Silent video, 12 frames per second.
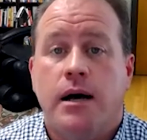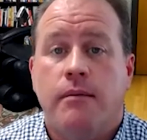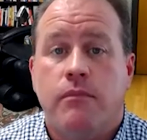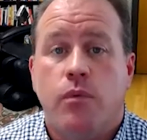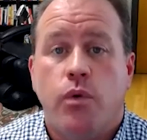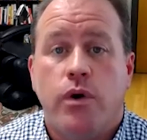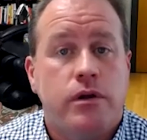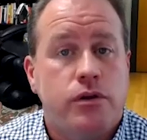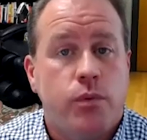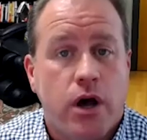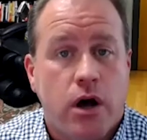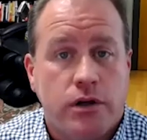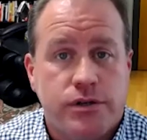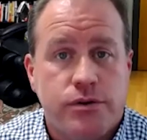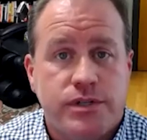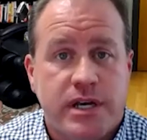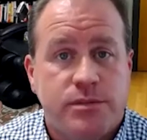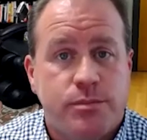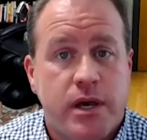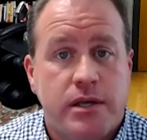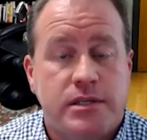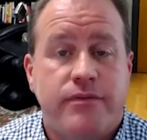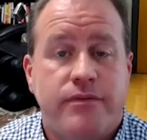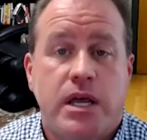We also use SBA
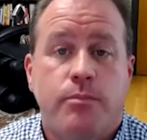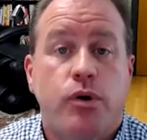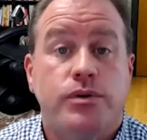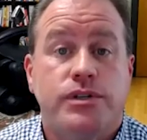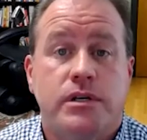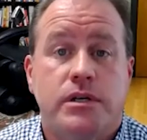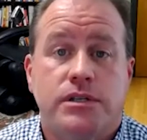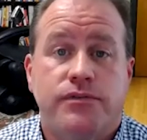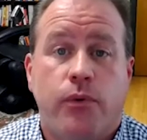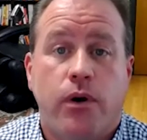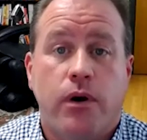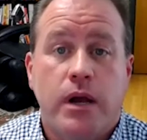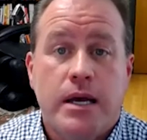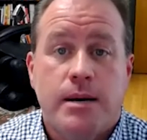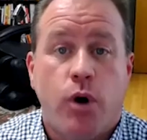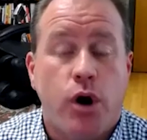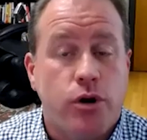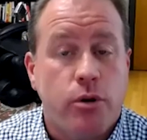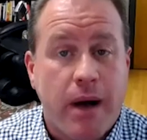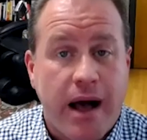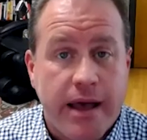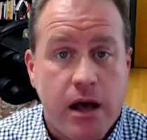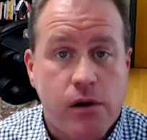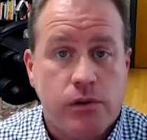7A proceeds for partner
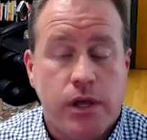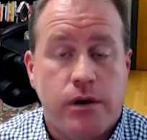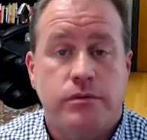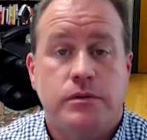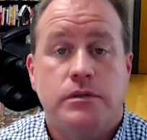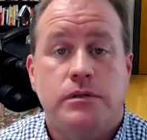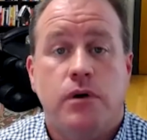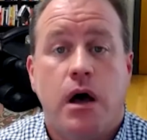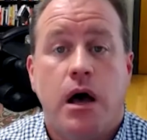buyout loans.